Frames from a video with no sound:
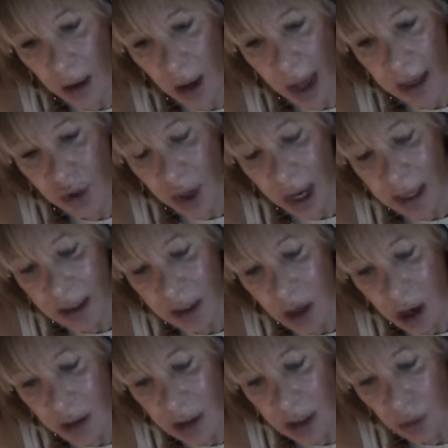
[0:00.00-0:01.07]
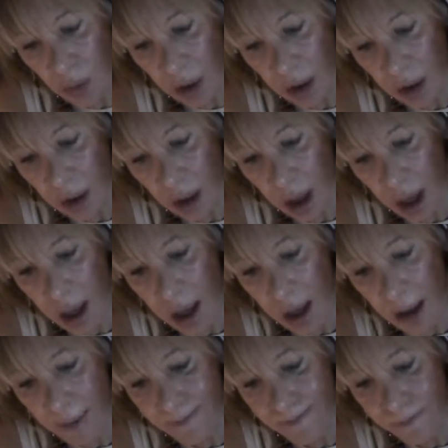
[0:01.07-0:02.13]
Actually, I saw this one.
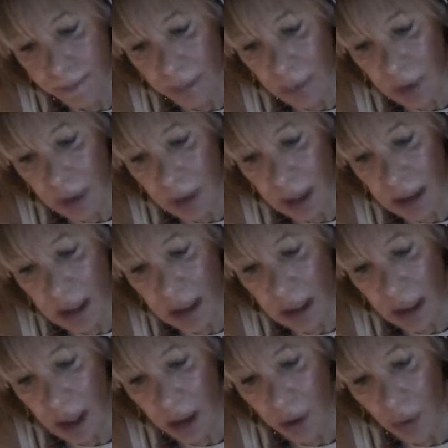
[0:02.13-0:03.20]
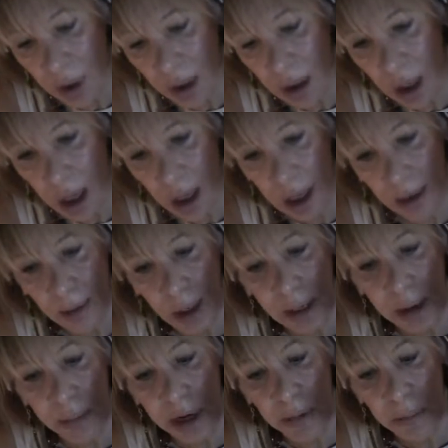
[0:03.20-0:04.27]
This is another one.
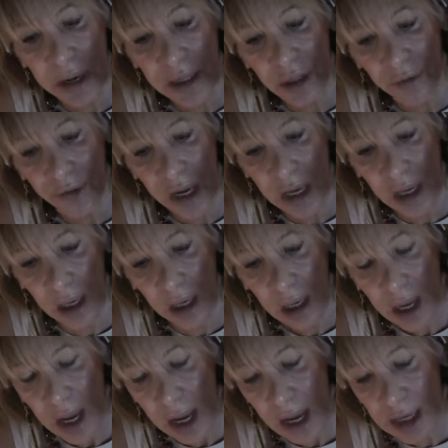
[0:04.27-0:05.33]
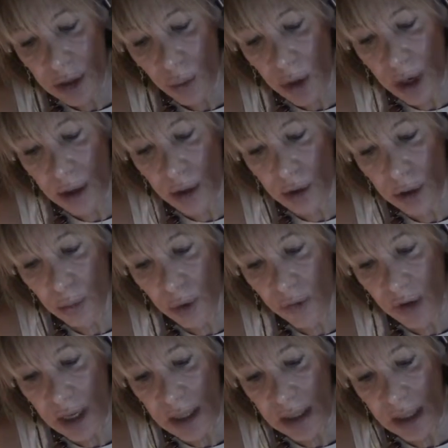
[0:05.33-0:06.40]
Lebanon, Pennsylvania. It's one of those
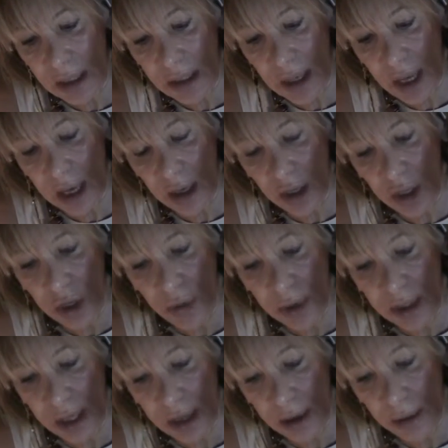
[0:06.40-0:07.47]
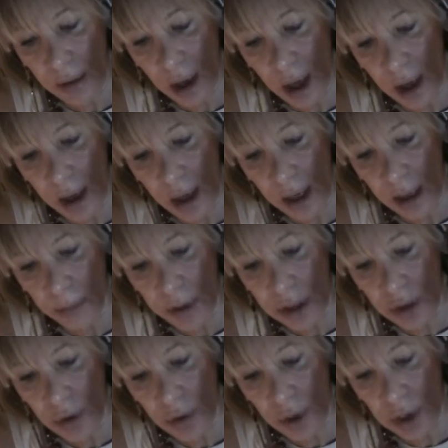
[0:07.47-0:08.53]
movies that's kind of cutesy, a little bit
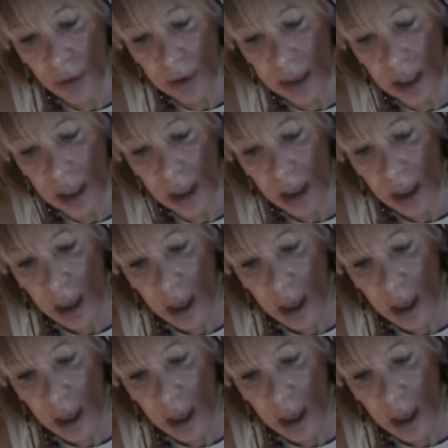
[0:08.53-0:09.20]
too cutesy,